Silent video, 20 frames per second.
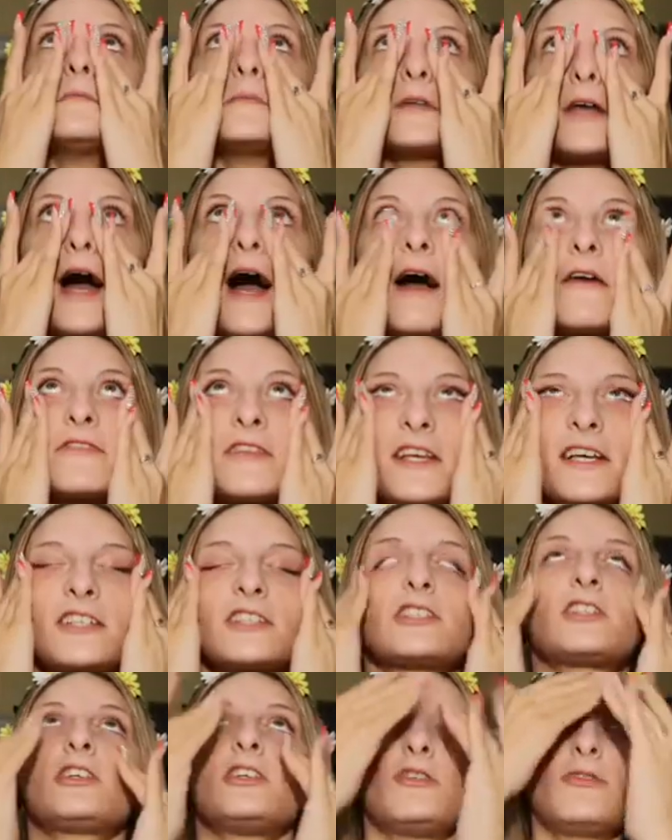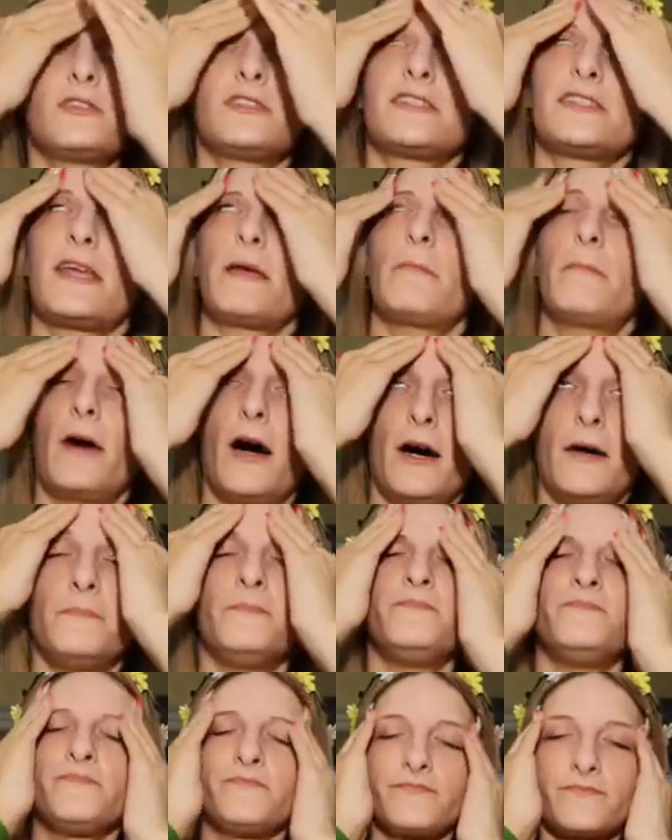You'll have to excuse Simba.
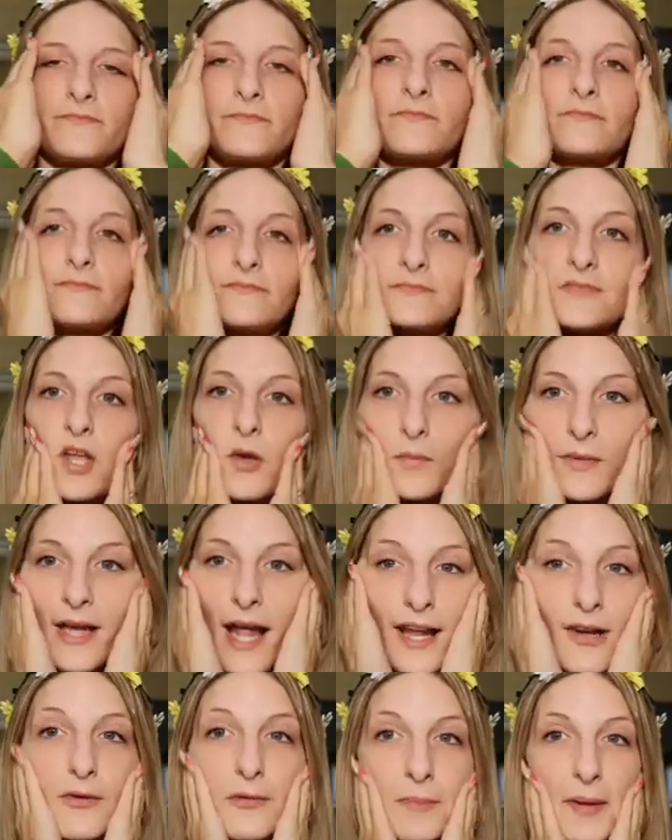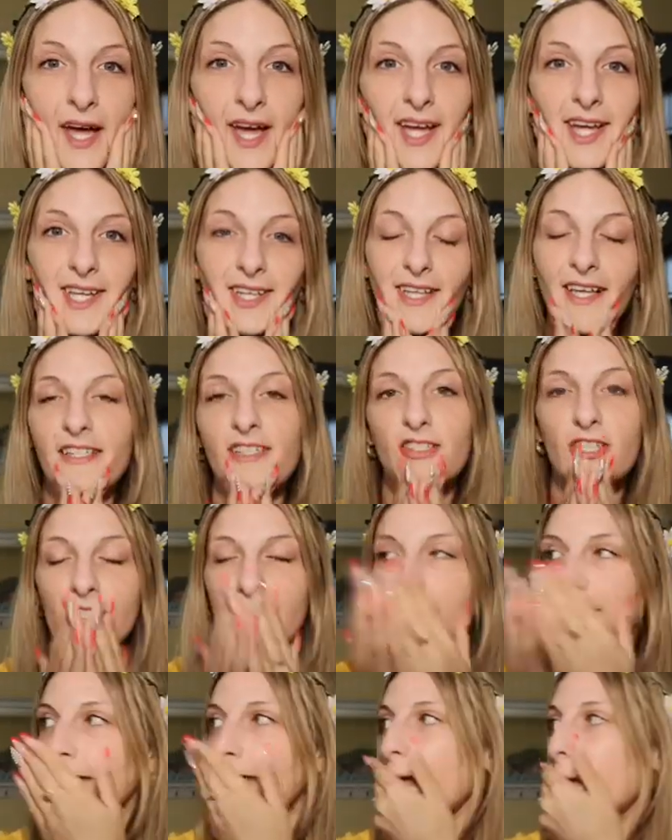When I don't pay
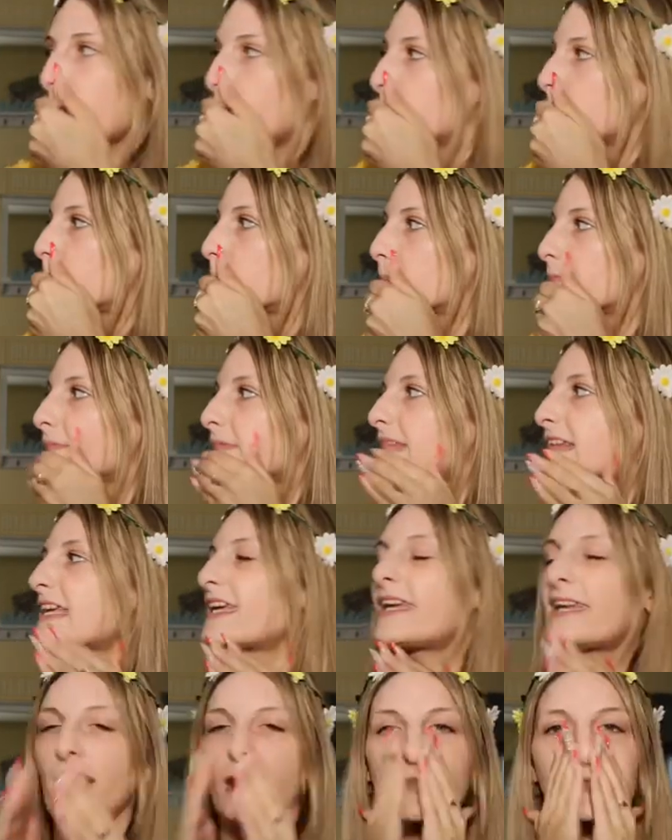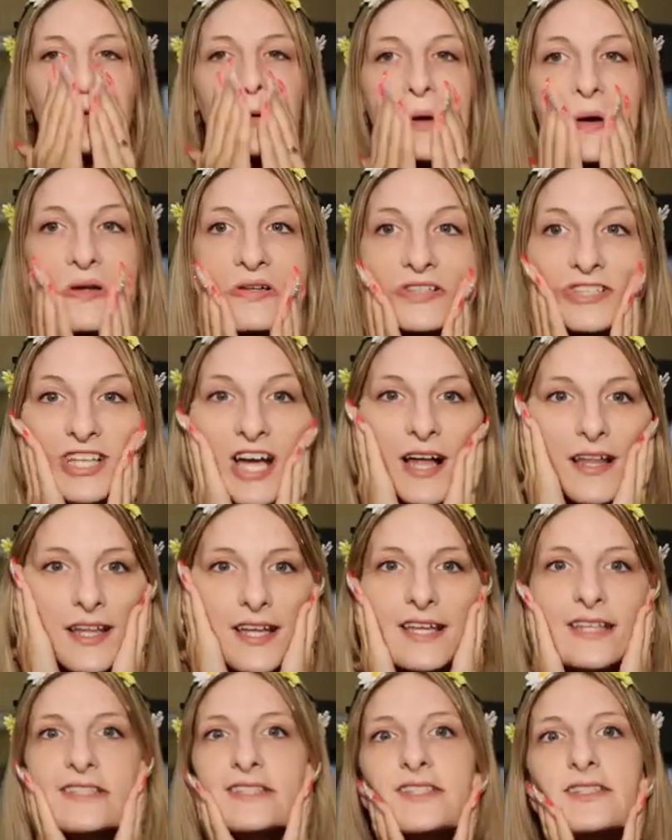attention to him, he gets all
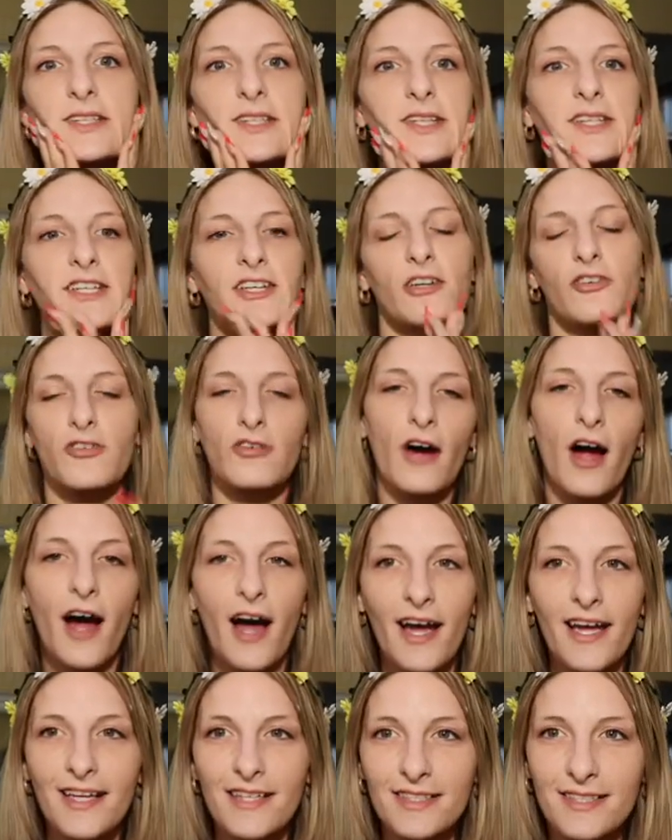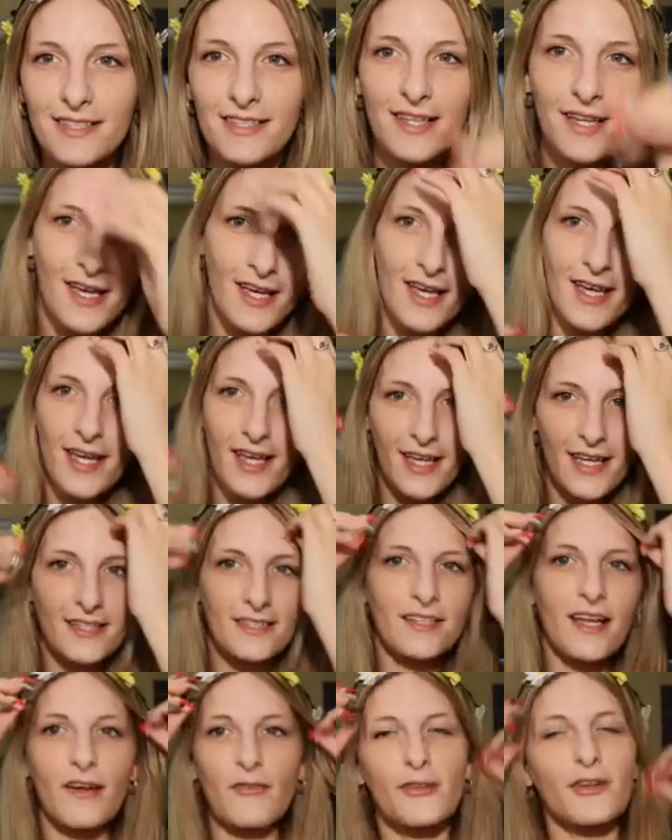jealous and he cries.
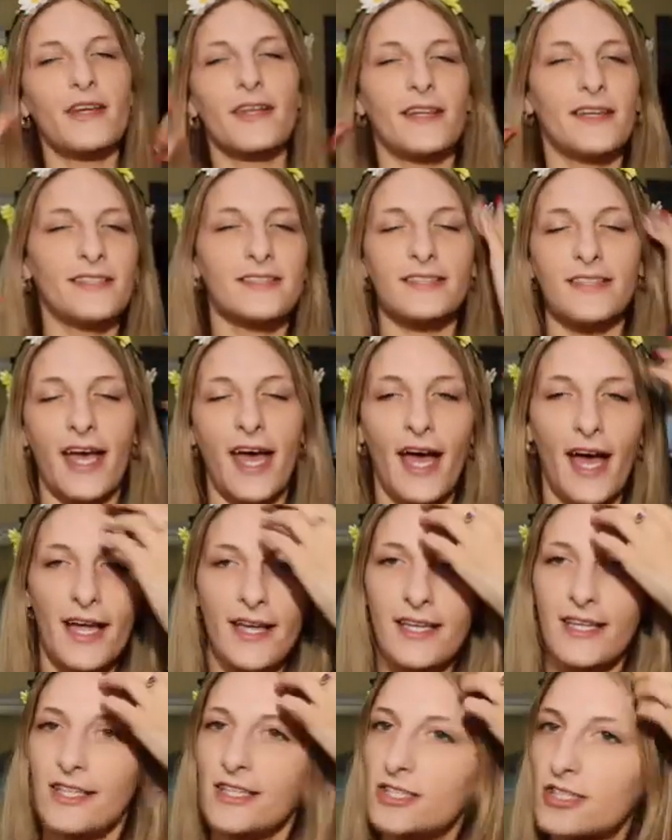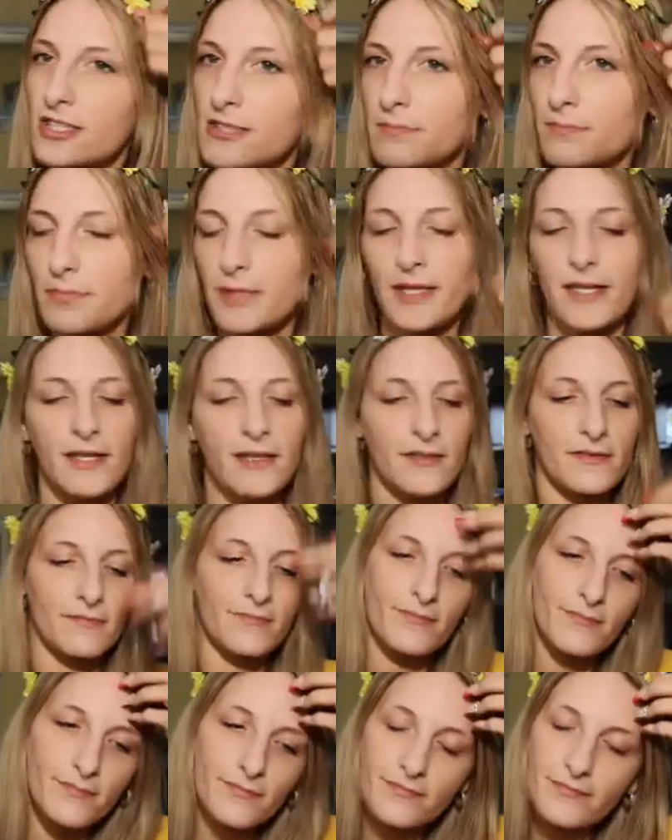He's not really sad, he's just
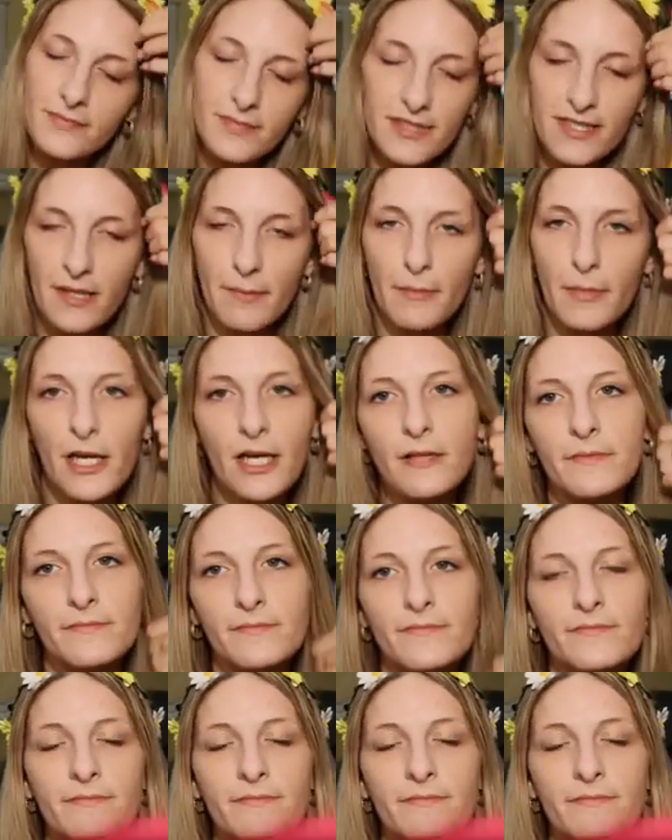being Simba.